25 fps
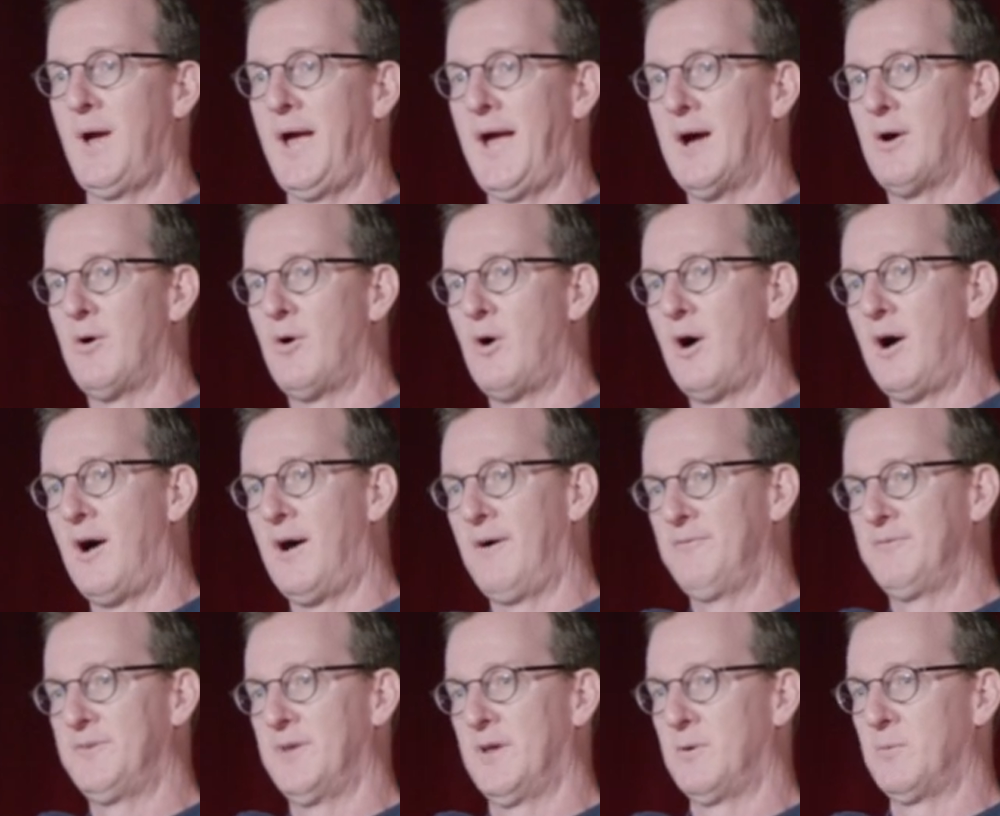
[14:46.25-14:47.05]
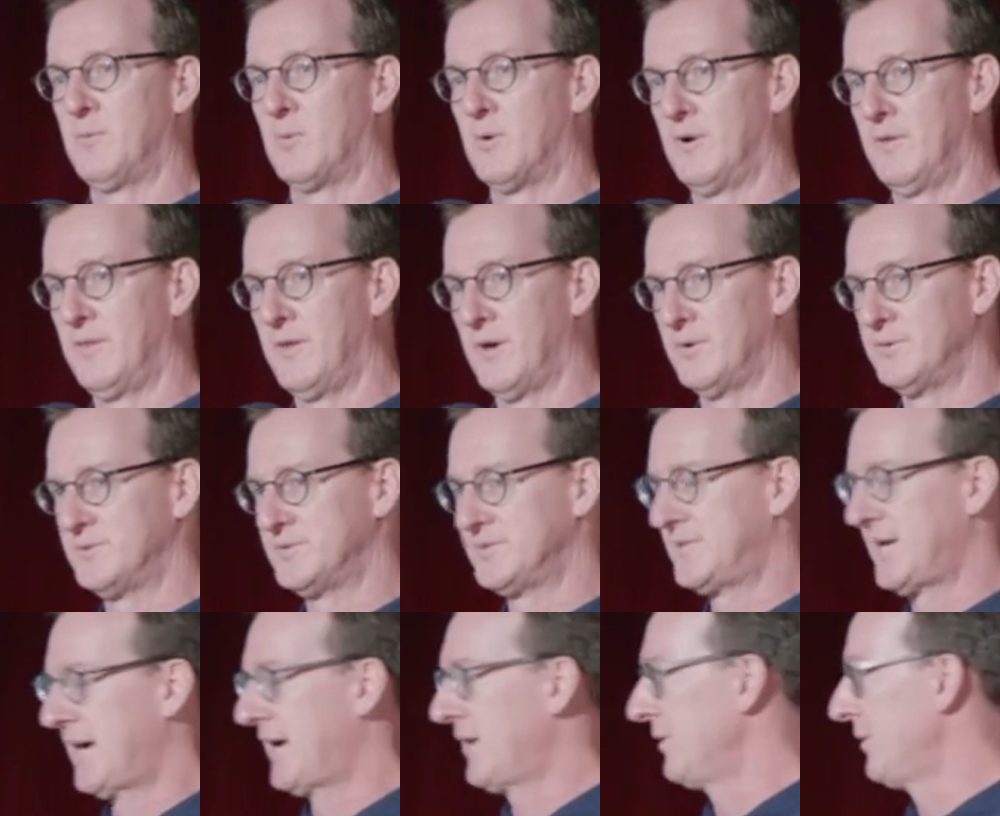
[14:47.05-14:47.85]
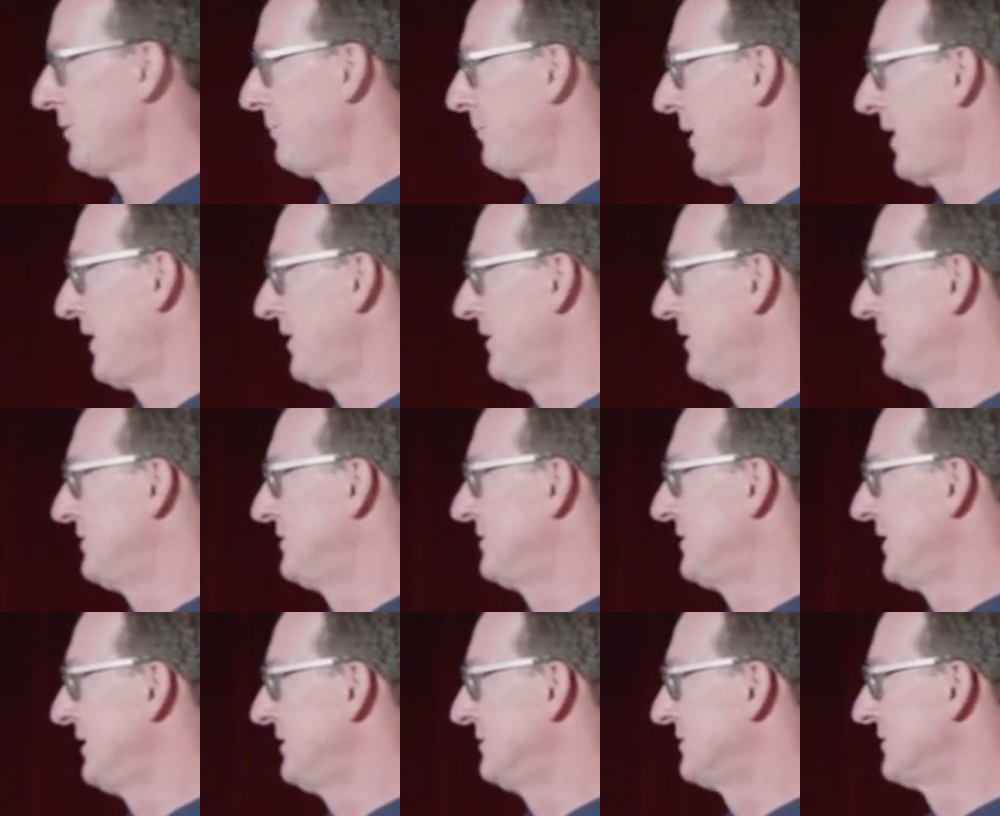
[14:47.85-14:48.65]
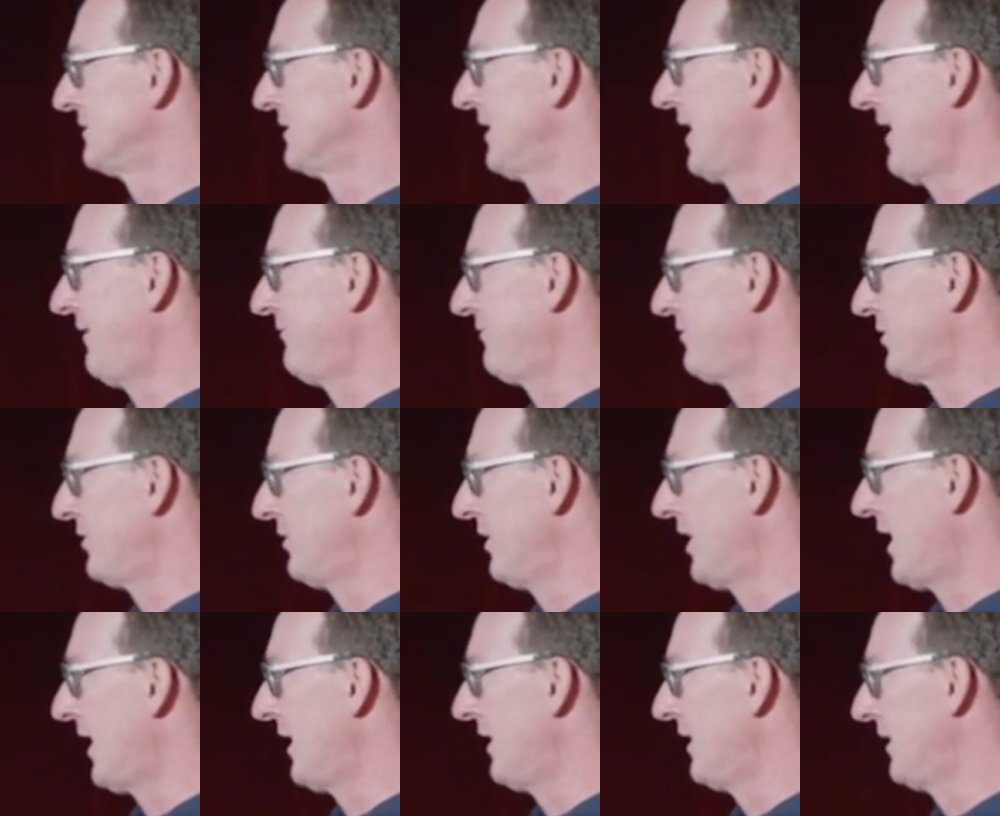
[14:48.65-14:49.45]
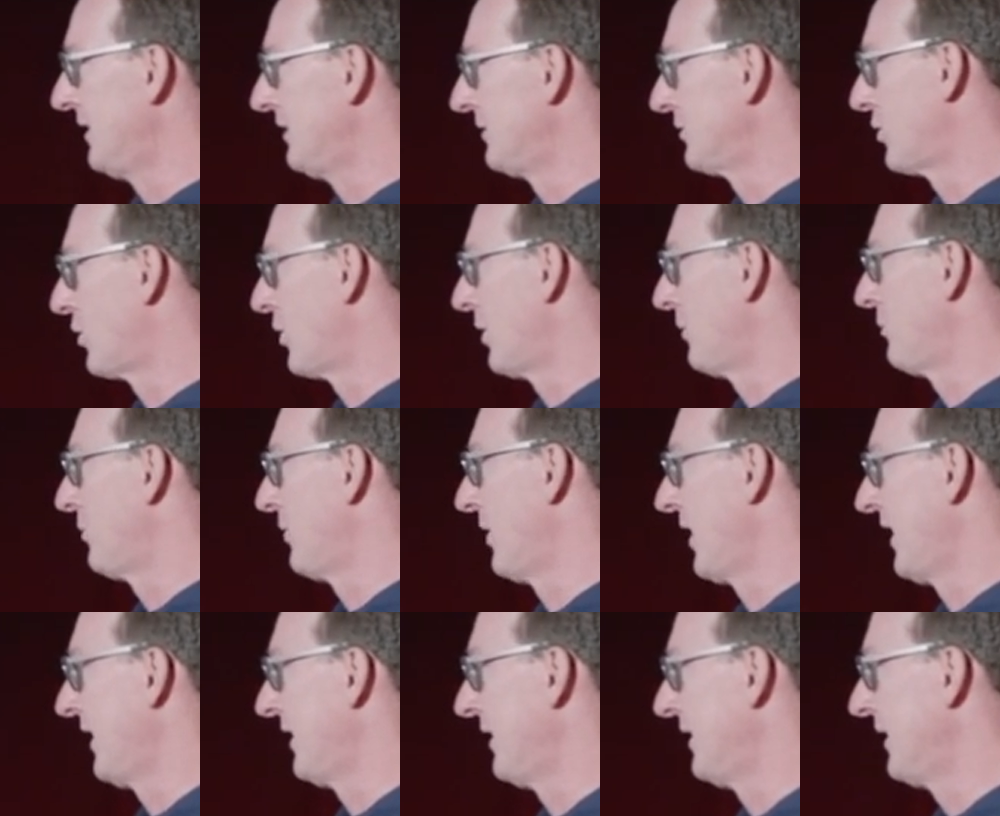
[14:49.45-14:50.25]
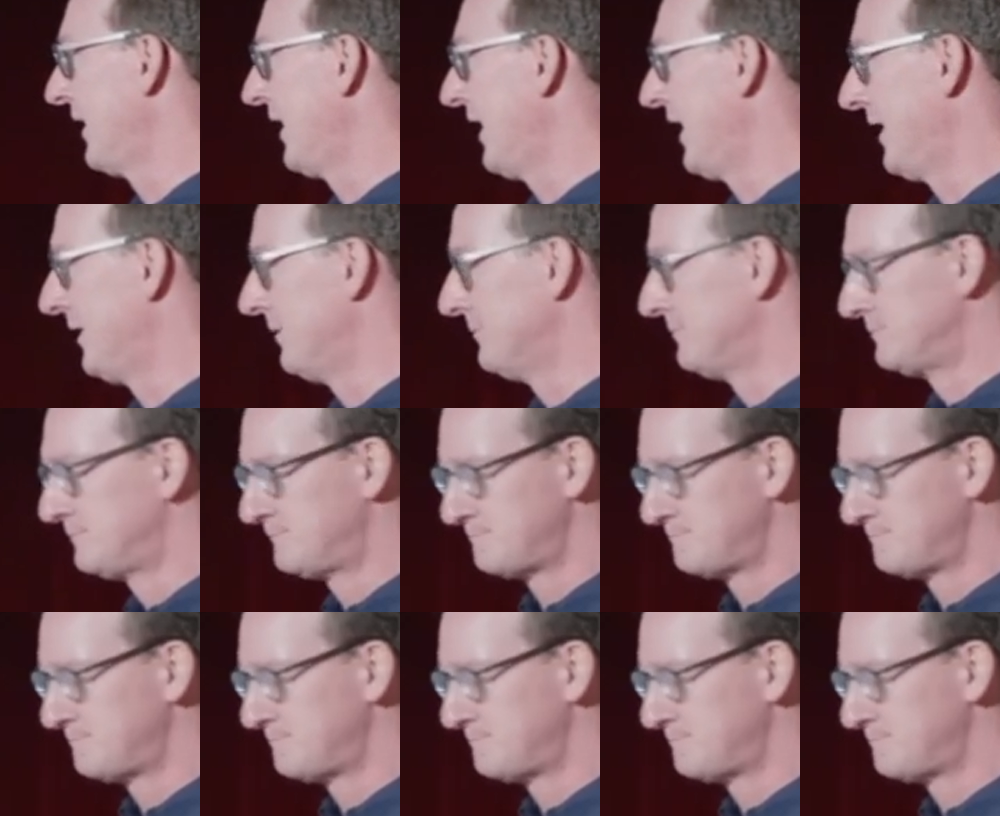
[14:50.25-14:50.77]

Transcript: how often were those stale dependencies left or not incorporated in.